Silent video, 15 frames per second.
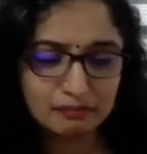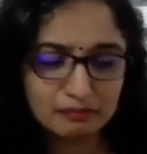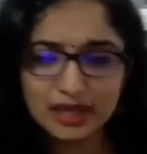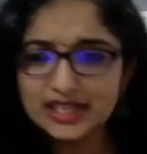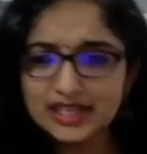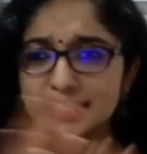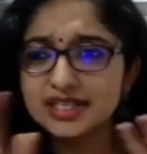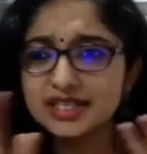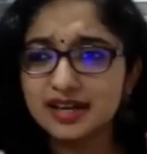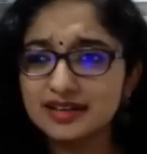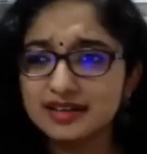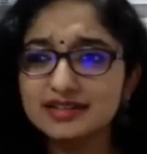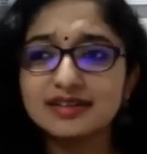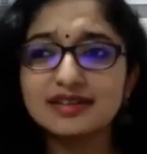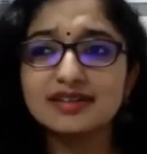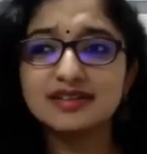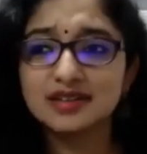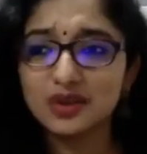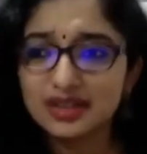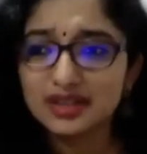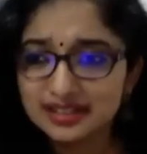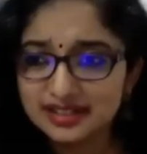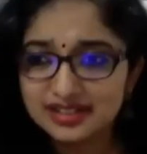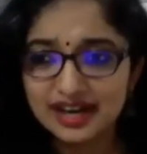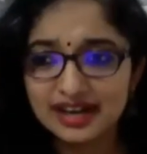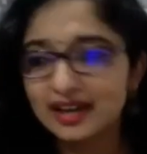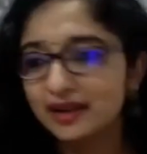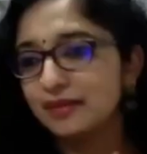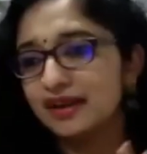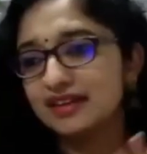multitaskers all the
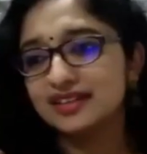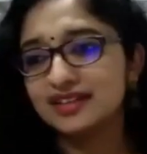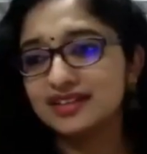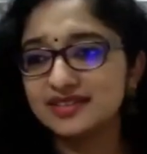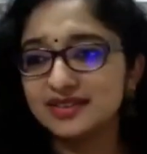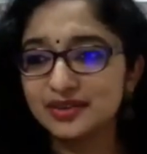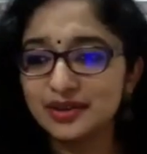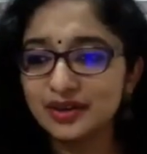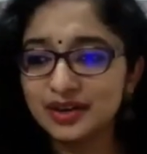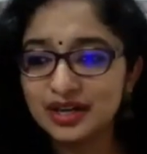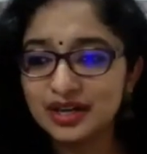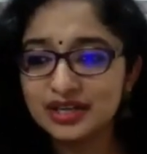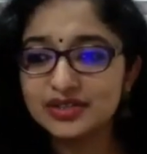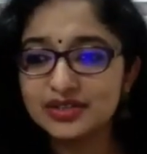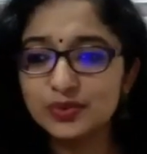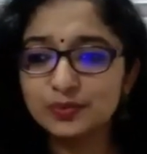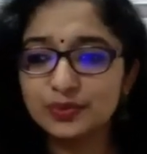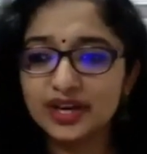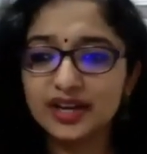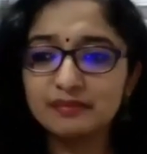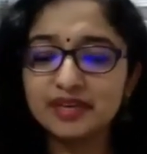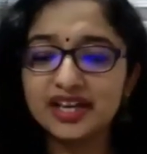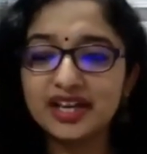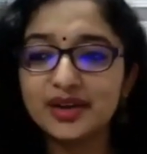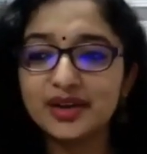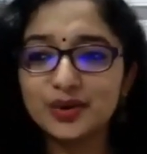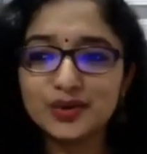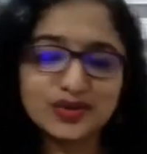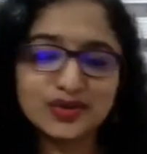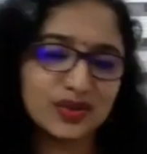time, and these, supreme
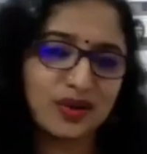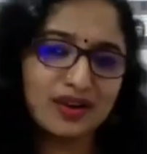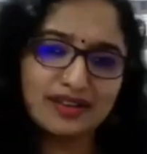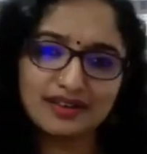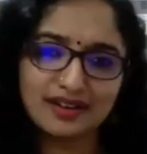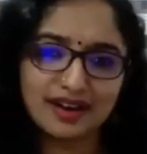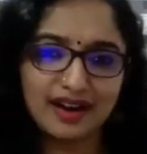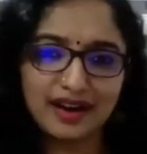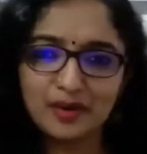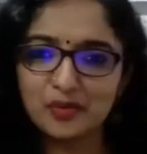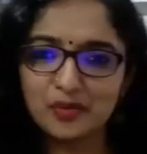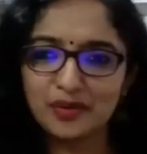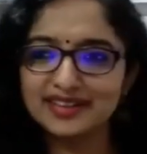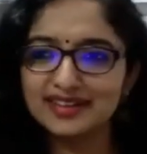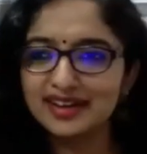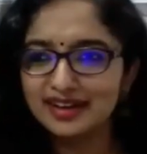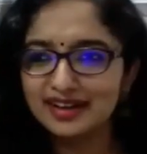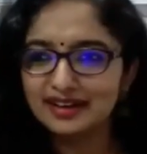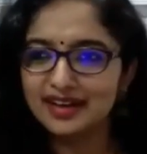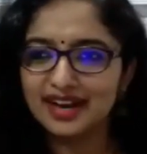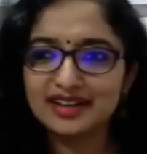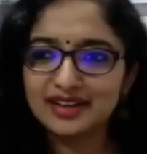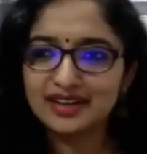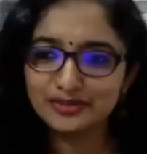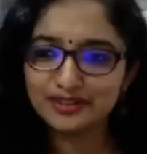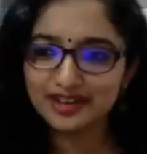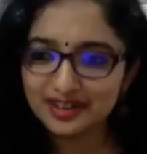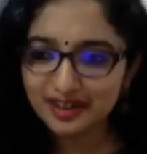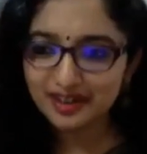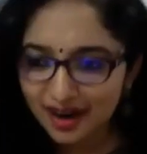heroes all the time with 10
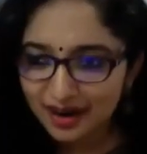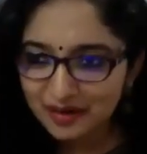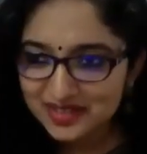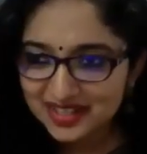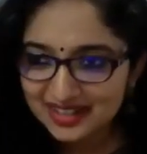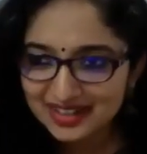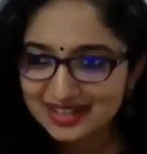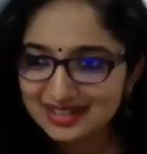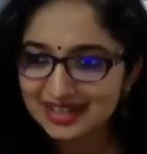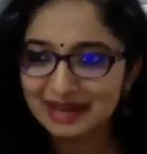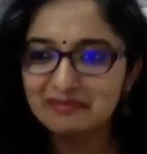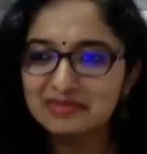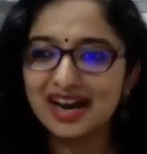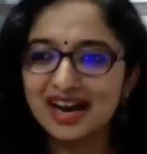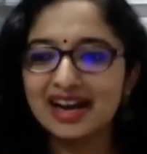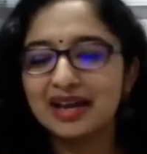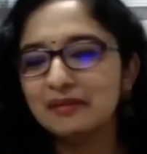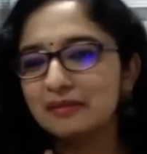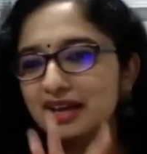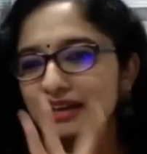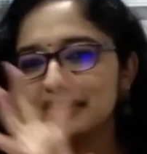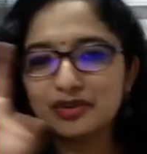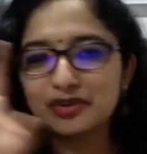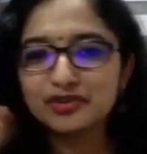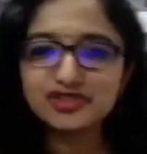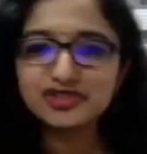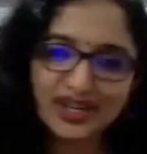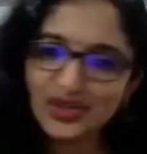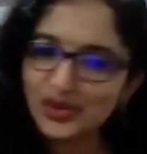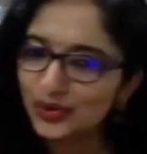different arms at the same time, and,
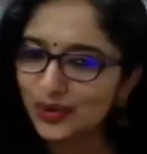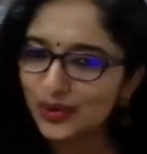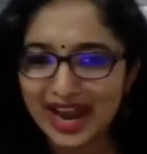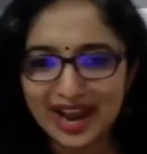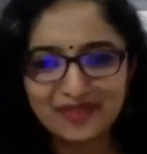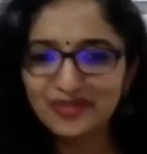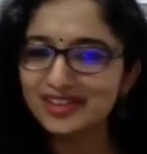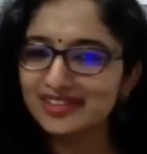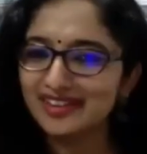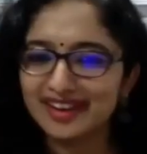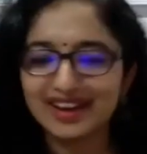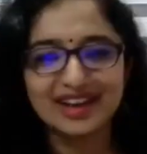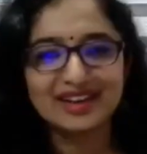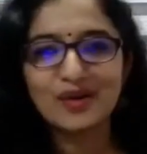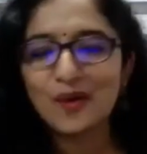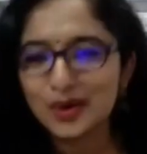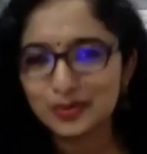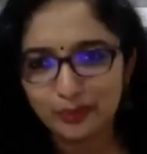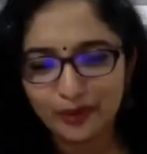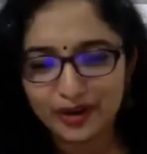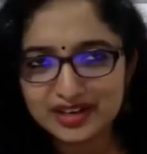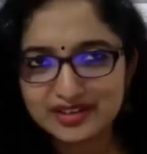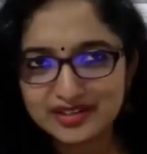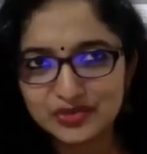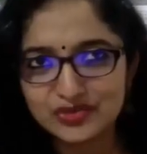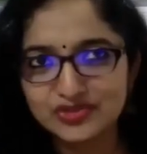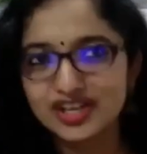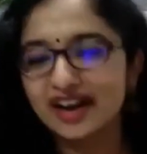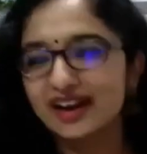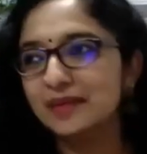trying to do everything at all points
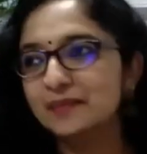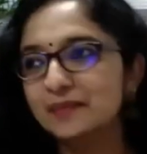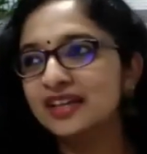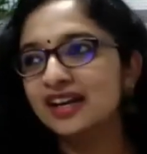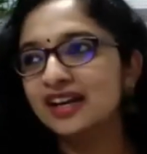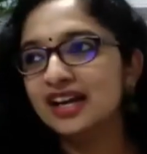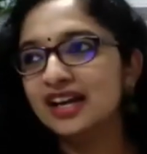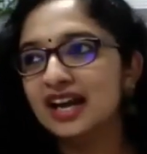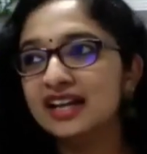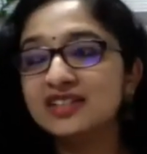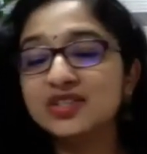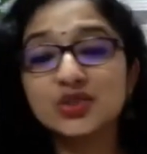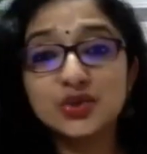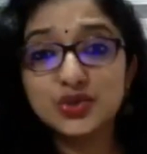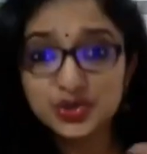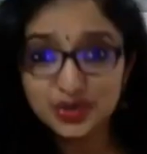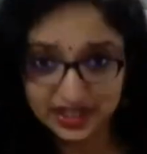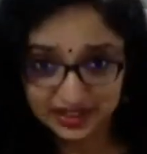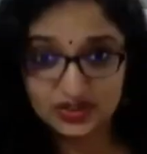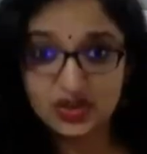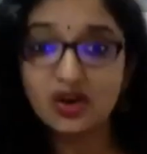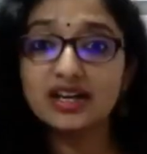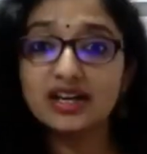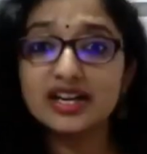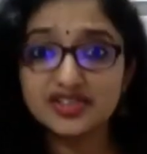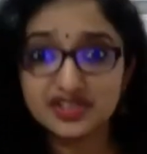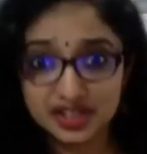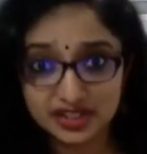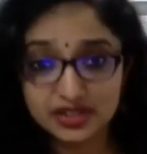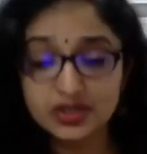of time. It's good to acknowledge
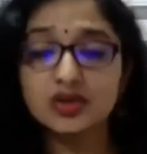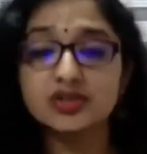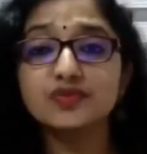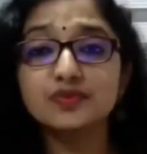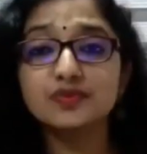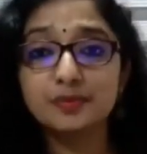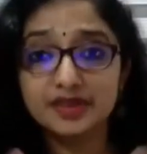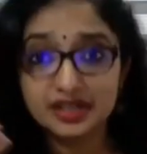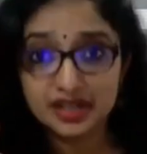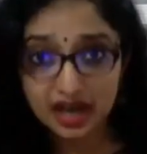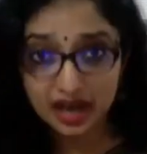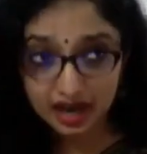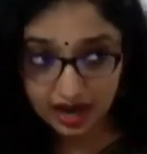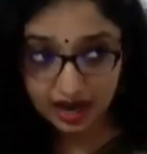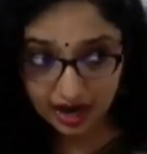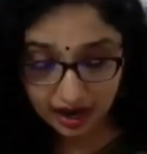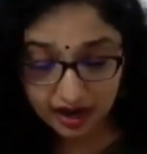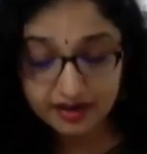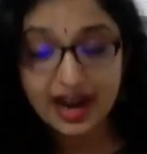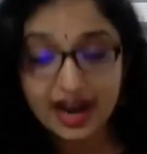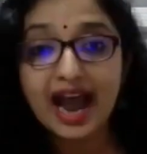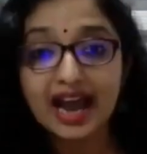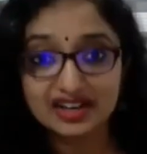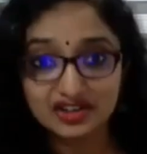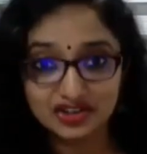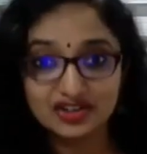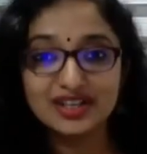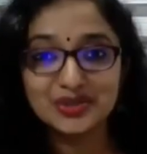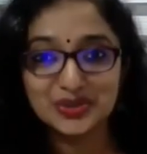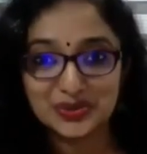that a lot of women are
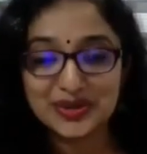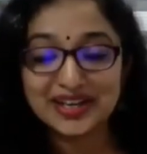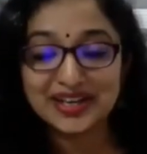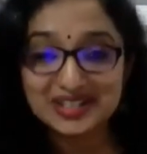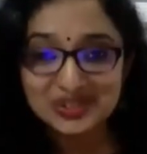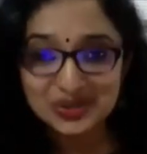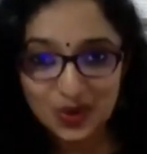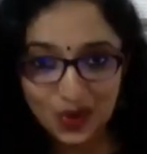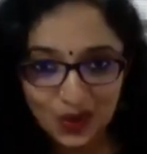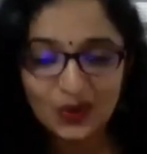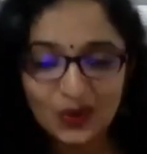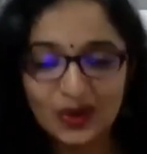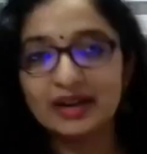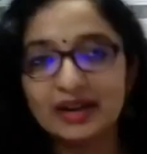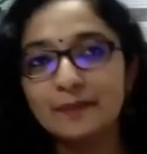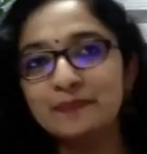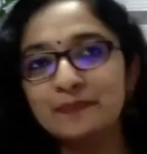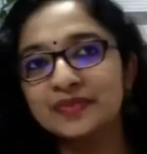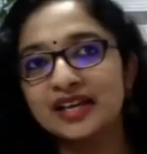actually doing it all.